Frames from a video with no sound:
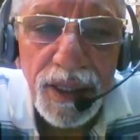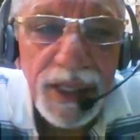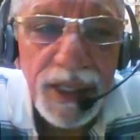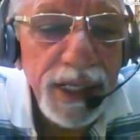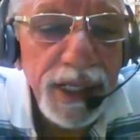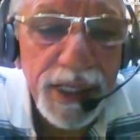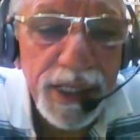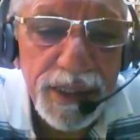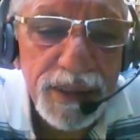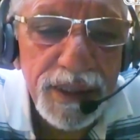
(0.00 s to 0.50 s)

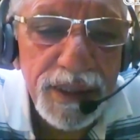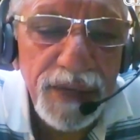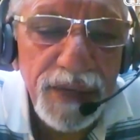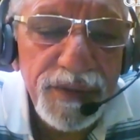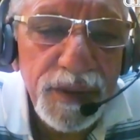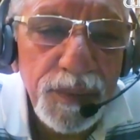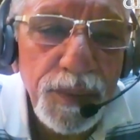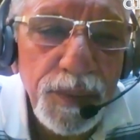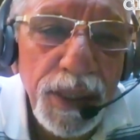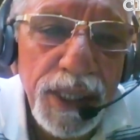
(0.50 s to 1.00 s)
He doesn't
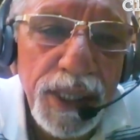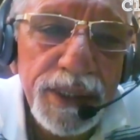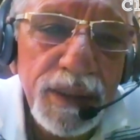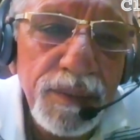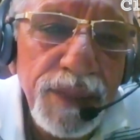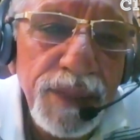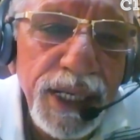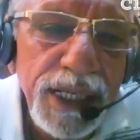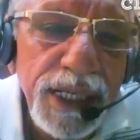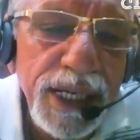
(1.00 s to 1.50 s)
have the power. The
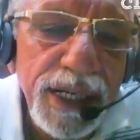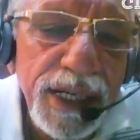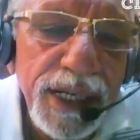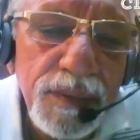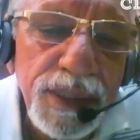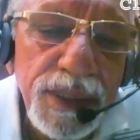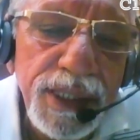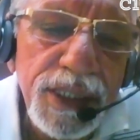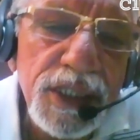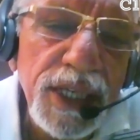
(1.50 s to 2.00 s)
main
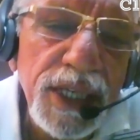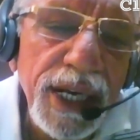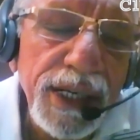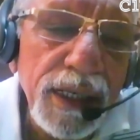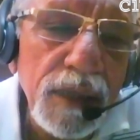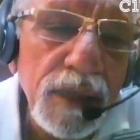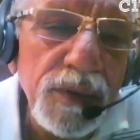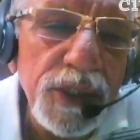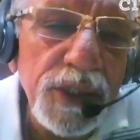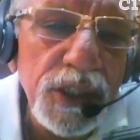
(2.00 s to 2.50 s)
enemy is
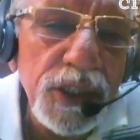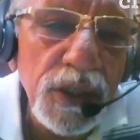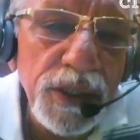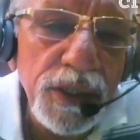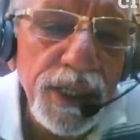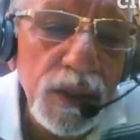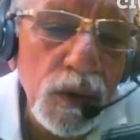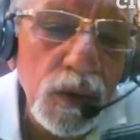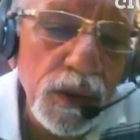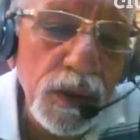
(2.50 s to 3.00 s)
China, which you're
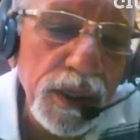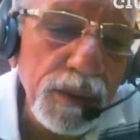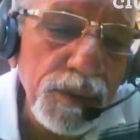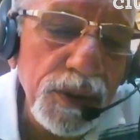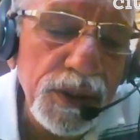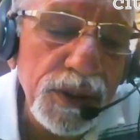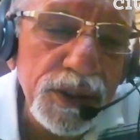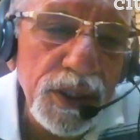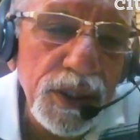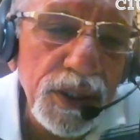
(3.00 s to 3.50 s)
ignoring
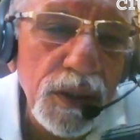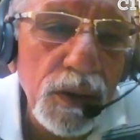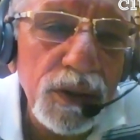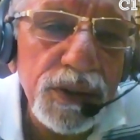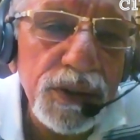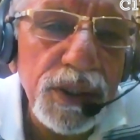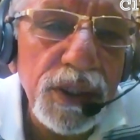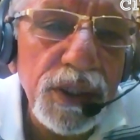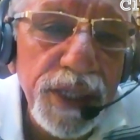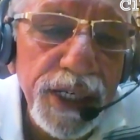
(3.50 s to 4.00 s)
because you're
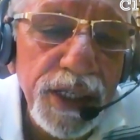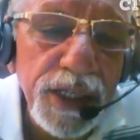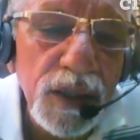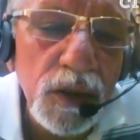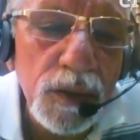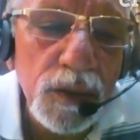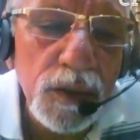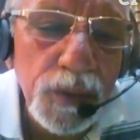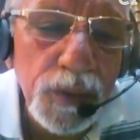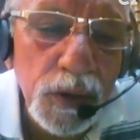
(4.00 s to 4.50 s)
concentrating
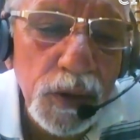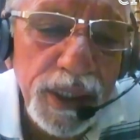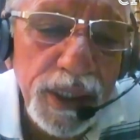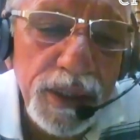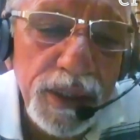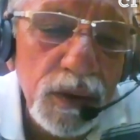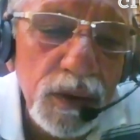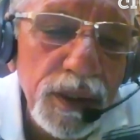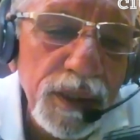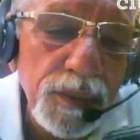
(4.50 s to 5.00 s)
on
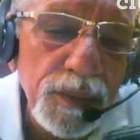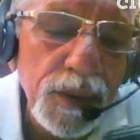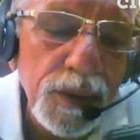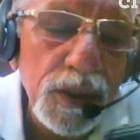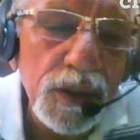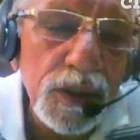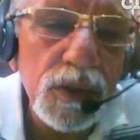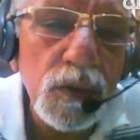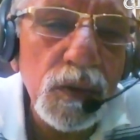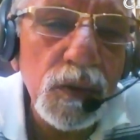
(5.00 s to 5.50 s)
Putin only
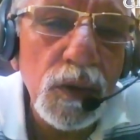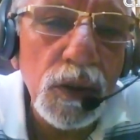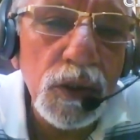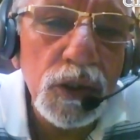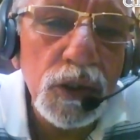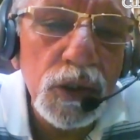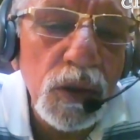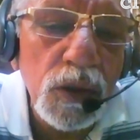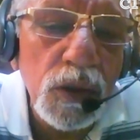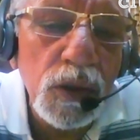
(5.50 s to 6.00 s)
because you want to
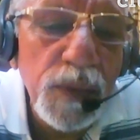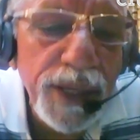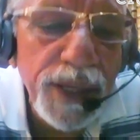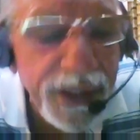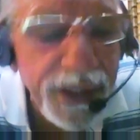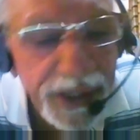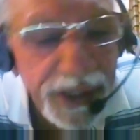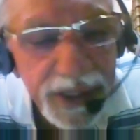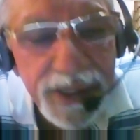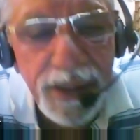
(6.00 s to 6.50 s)
show a
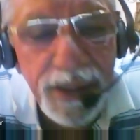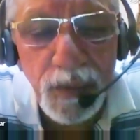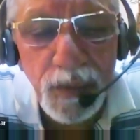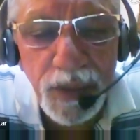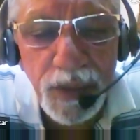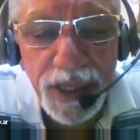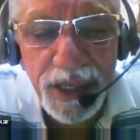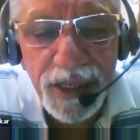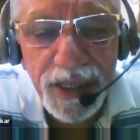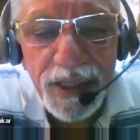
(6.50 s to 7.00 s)
victory
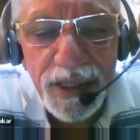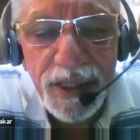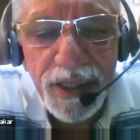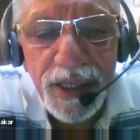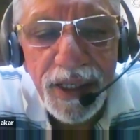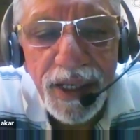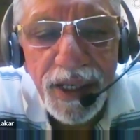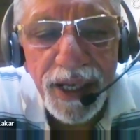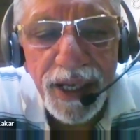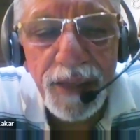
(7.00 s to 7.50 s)
somewhere
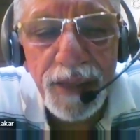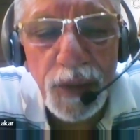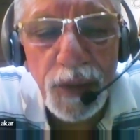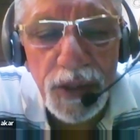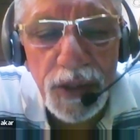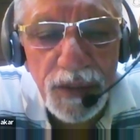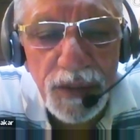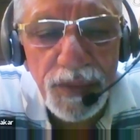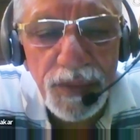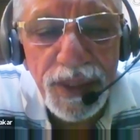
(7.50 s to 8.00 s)
and
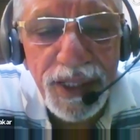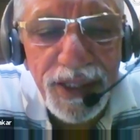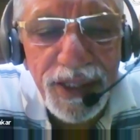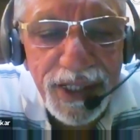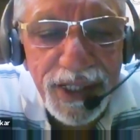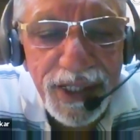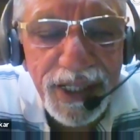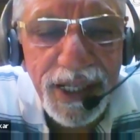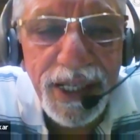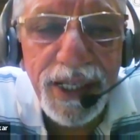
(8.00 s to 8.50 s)
possibly
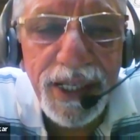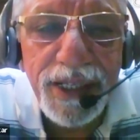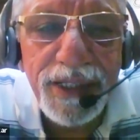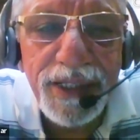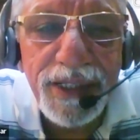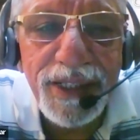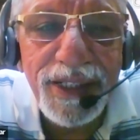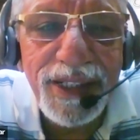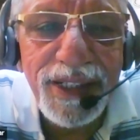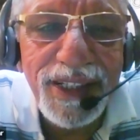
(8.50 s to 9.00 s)
regain
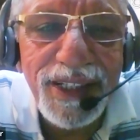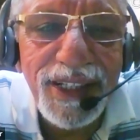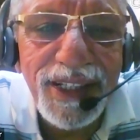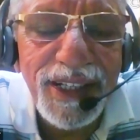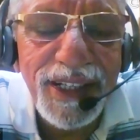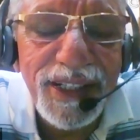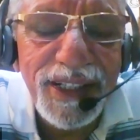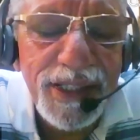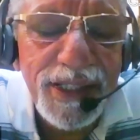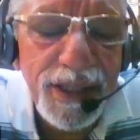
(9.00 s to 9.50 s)
the,
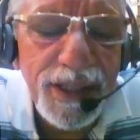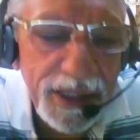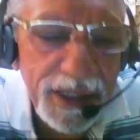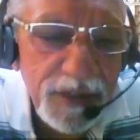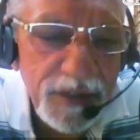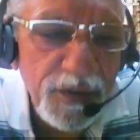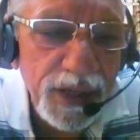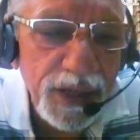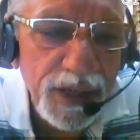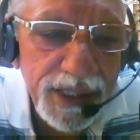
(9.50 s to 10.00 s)

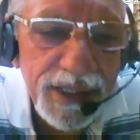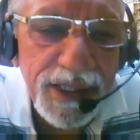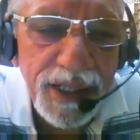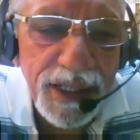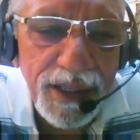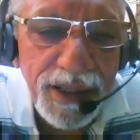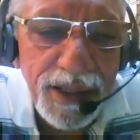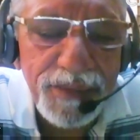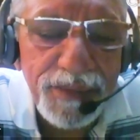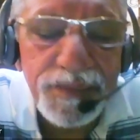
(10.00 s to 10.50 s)
as far as
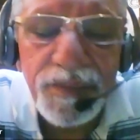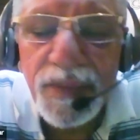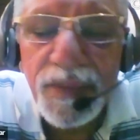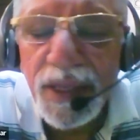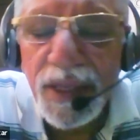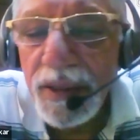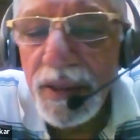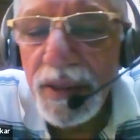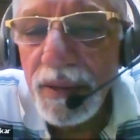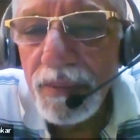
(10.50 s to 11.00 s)

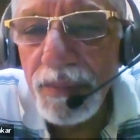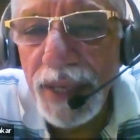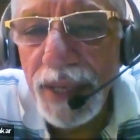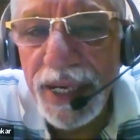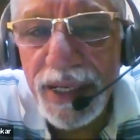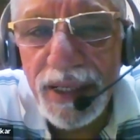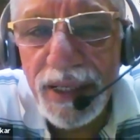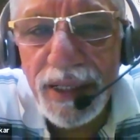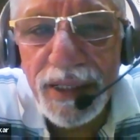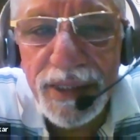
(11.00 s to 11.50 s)

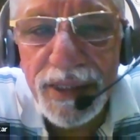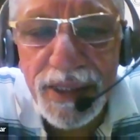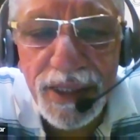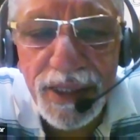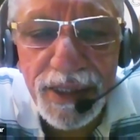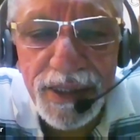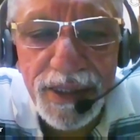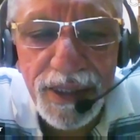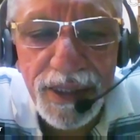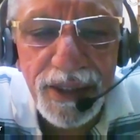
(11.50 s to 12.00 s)
Biden is
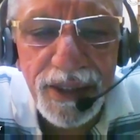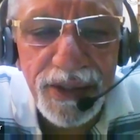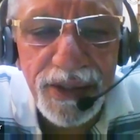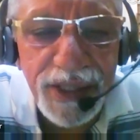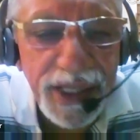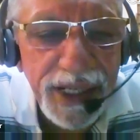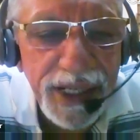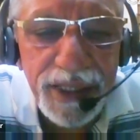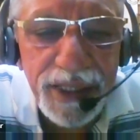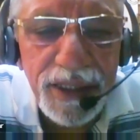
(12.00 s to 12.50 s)
concerned,
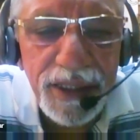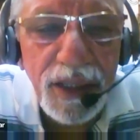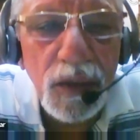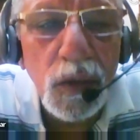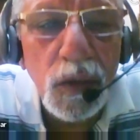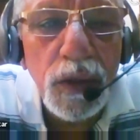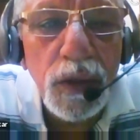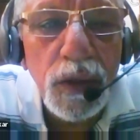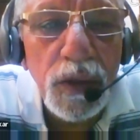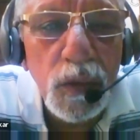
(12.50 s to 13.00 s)
regain the
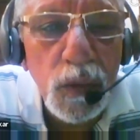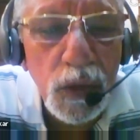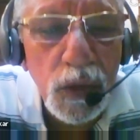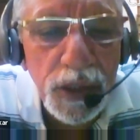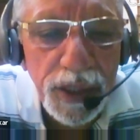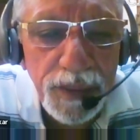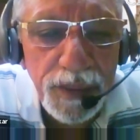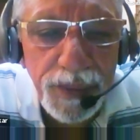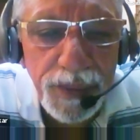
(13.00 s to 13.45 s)
local voter